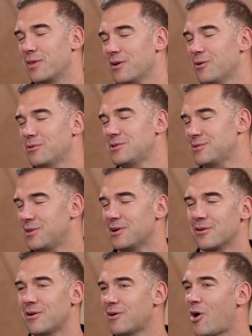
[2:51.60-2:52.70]
or they go to
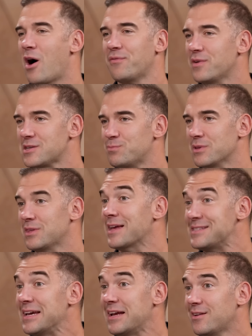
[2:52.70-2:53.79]
their uh, office, but
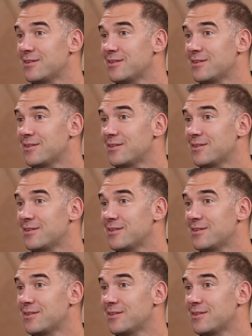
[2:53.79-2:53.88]
that's it.